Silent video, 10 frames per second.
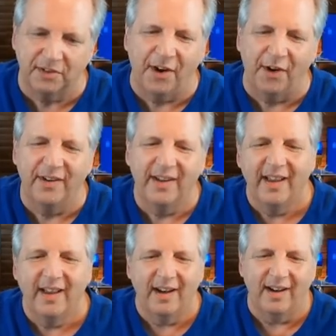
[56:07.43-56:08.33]
So
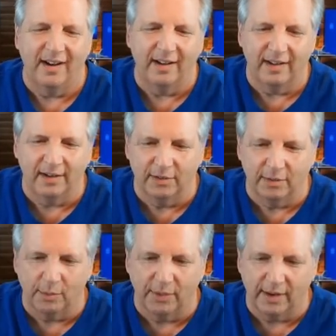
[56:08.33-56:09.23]
here's
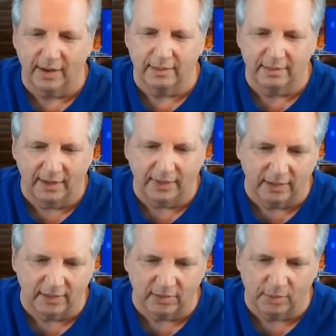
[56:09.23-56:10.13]
the one that I think
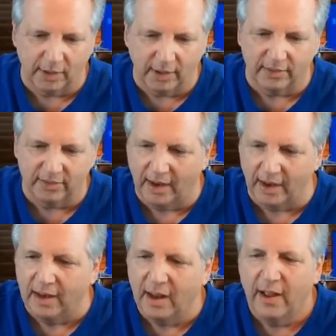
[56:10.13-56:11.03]
this is the one I just
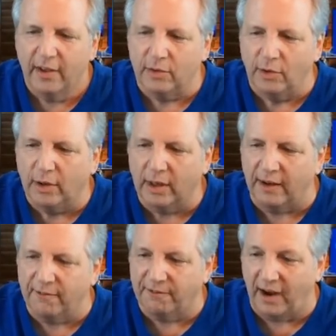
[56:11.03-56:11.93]
sent. So you can
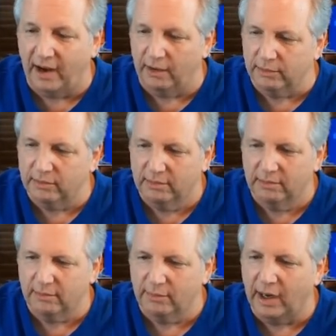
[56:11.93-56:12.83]
hit files
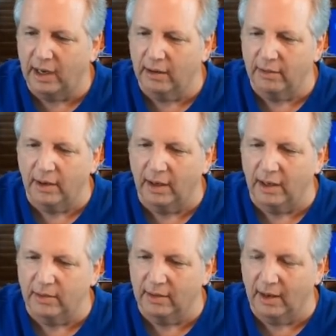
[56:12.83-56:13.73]
right here. You can
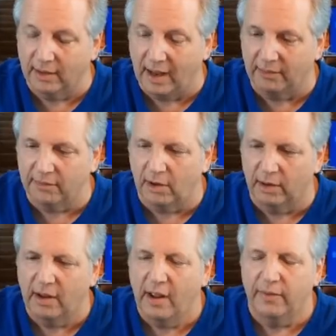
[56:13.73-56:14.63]
get the
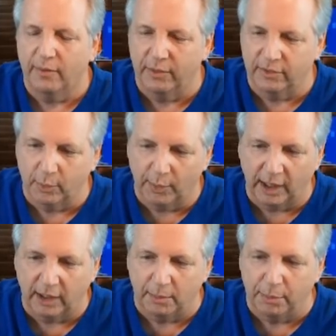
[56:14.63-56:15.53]
navlog. This is where we're
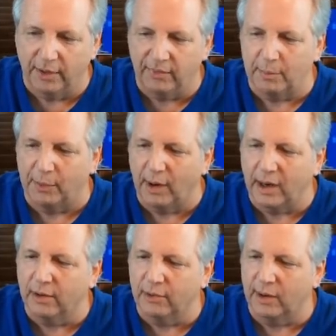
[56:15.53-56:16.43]
going to get the briefing. But right
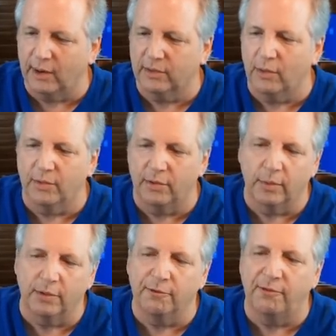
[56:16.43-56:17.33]
here's what I was going to
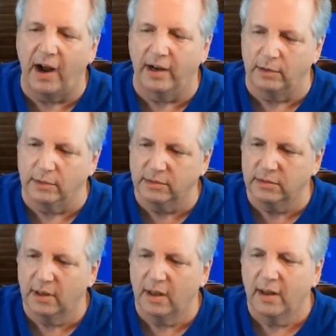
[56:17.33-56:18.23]
was
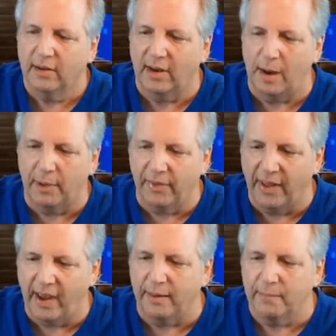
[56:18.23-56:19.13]
files. Tap on
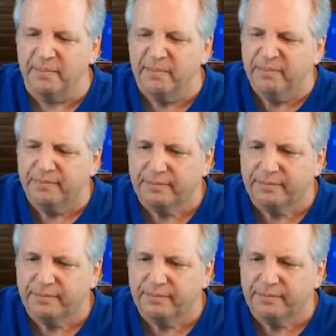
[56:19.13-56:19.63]
that.